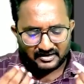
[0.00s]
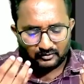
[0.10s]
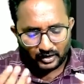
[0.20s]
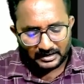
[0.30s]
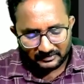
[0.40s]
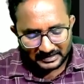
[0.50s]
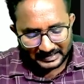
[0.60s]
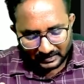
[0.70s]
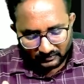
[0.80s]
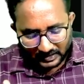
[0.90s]
whatever that
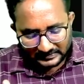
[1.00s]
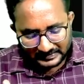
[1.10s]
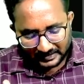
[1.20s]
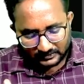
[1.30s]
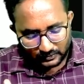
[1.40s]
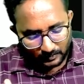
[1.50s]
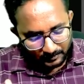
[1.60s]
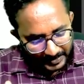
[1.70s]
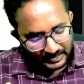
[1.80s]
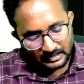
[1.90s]
advance tax you
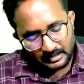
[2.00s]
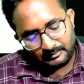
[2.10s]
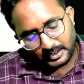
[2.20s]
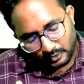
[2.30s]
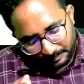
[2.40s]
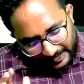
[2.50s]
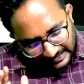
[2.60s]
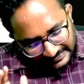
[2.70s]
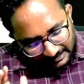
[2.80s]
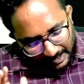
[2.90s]
paid, but you paid
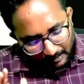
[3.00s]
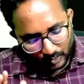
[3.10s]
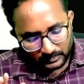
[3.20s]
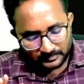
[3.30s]
some amount.